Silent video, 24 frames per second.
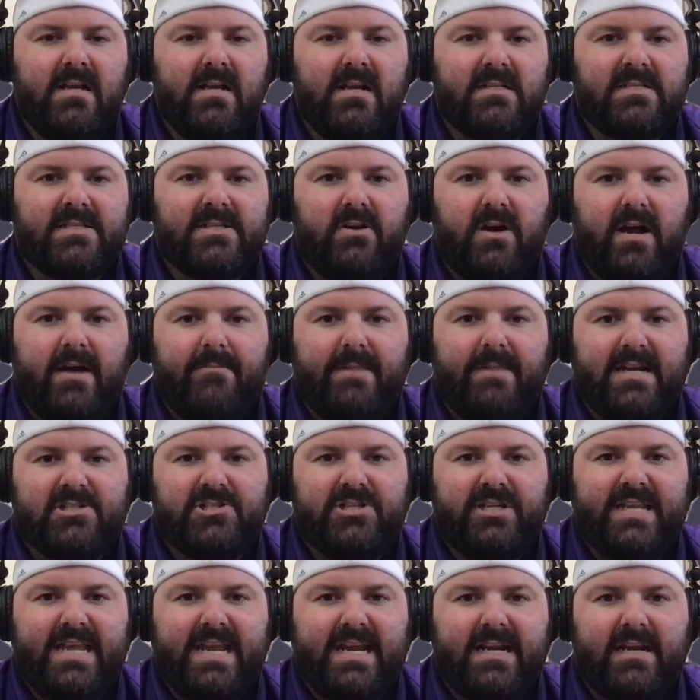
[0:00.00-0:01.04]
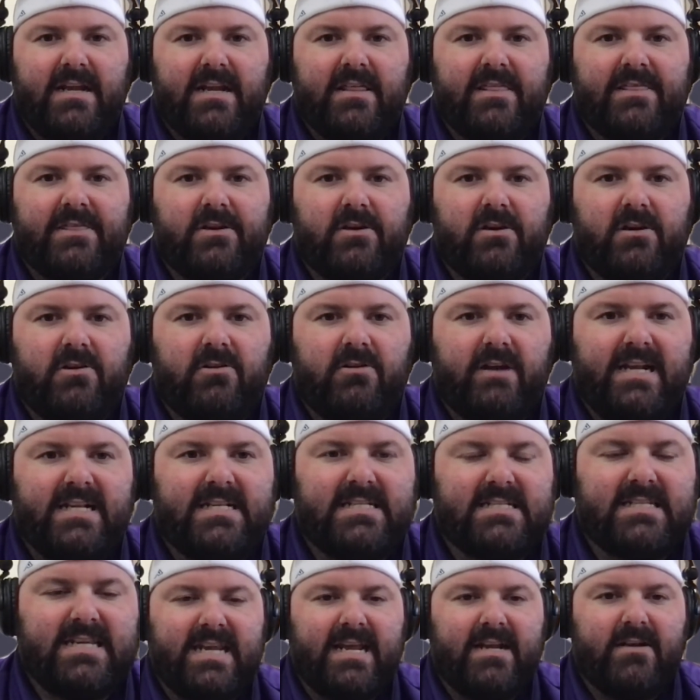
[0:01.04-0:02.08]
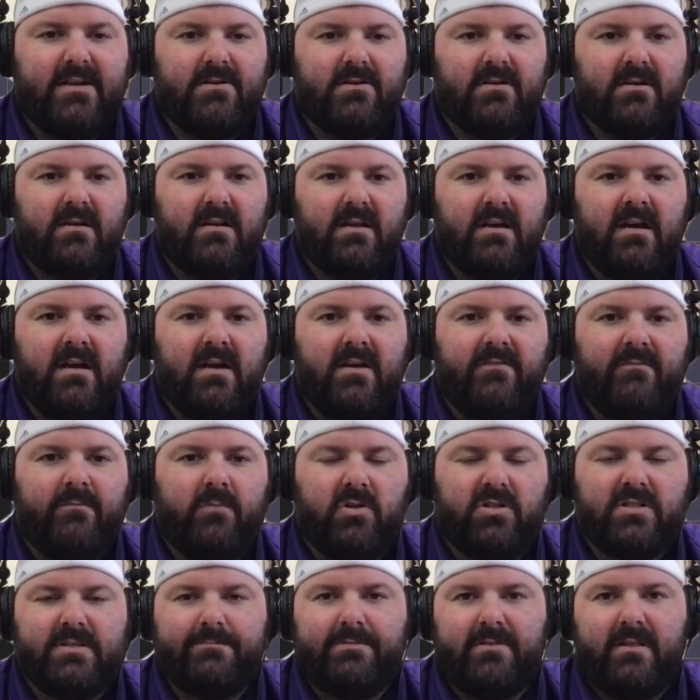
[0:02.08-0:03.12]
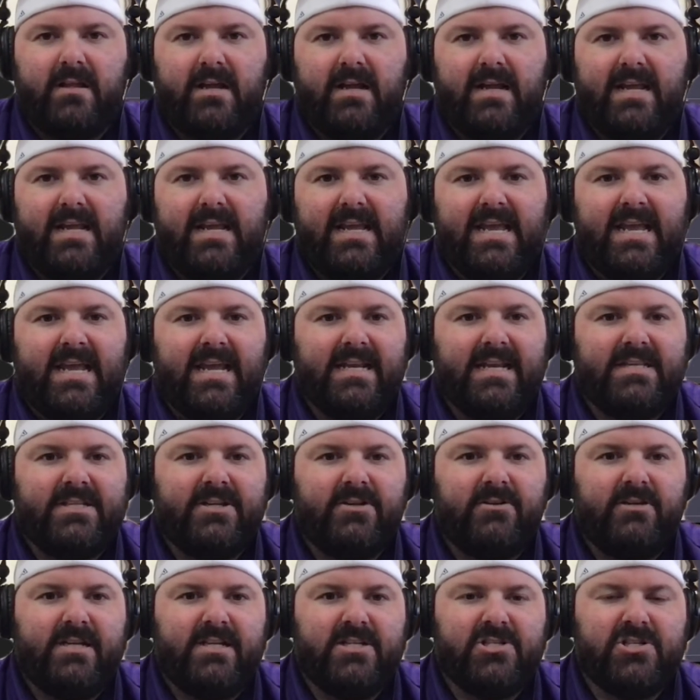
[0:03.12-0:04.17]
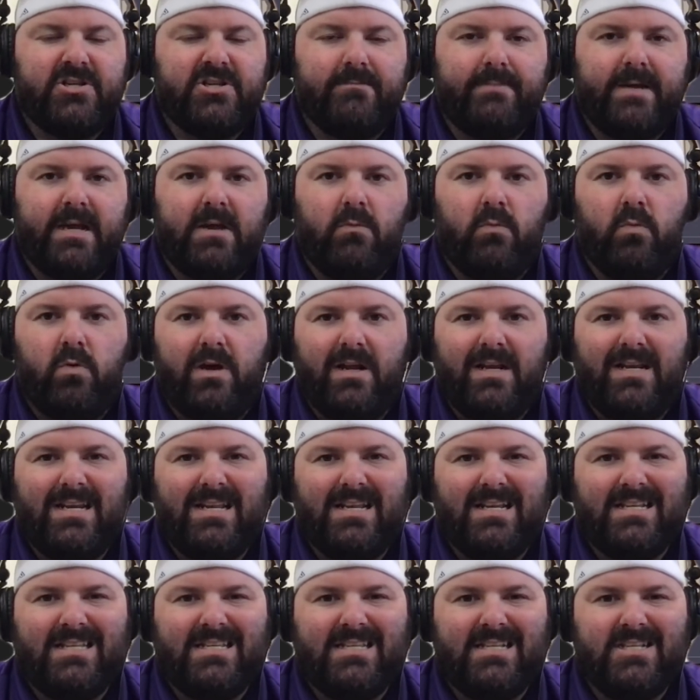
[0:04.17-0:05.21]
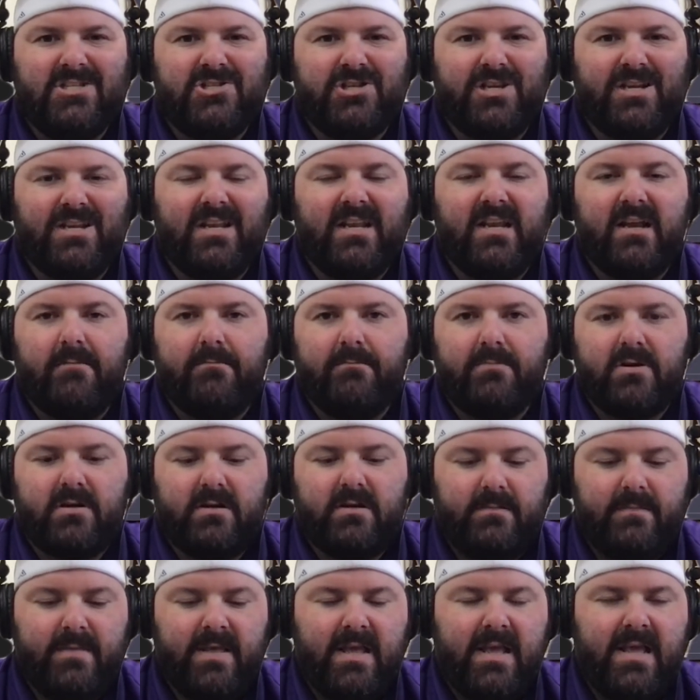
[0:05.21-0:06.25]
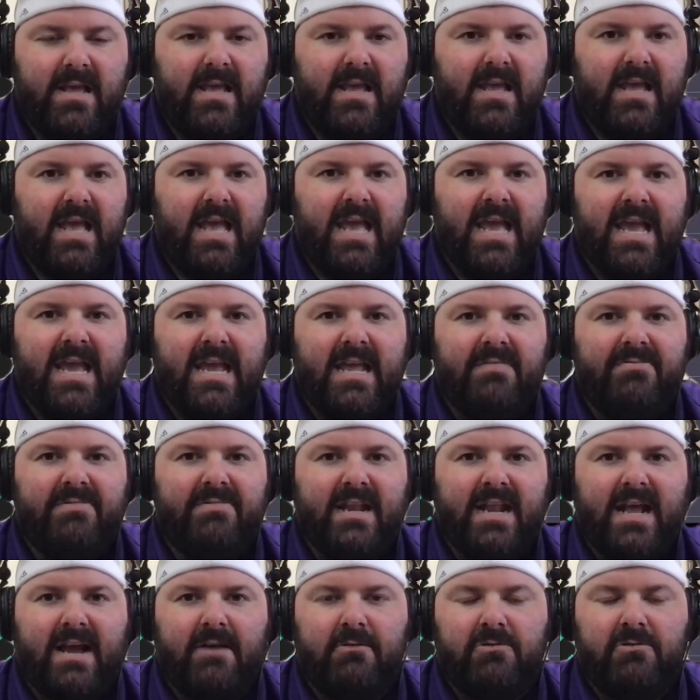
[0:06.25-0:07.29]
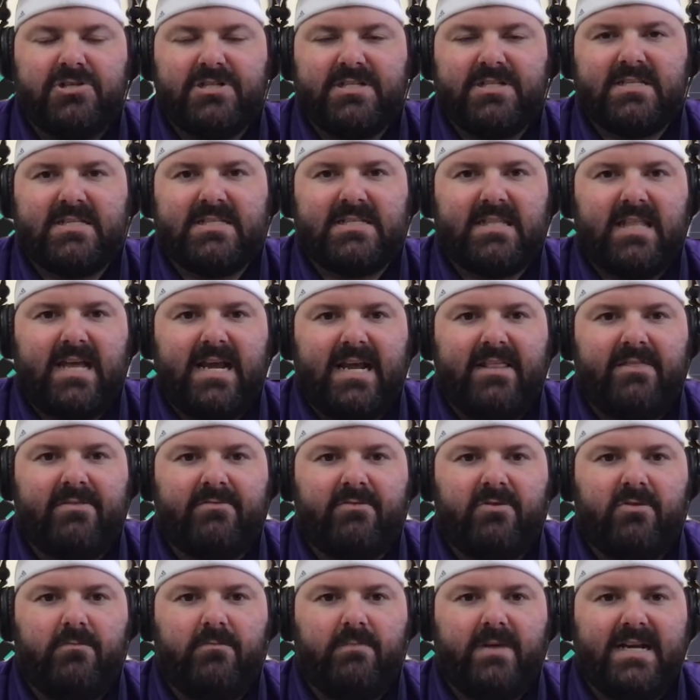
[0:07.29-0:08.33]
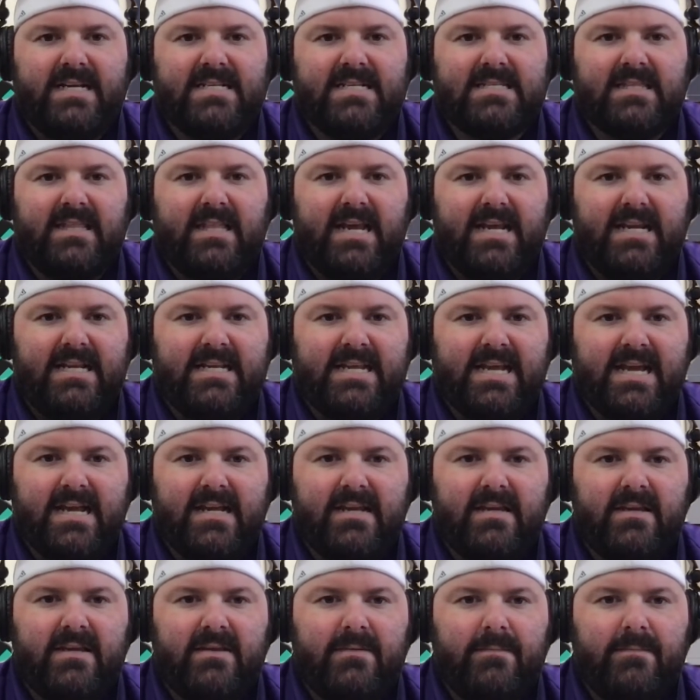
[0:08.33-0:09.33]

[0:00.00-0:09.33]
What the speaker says: So I'm actually taking a third grade standard of multiplying a 2-digit by 1-digit number. And then I would just slide through my slide deck.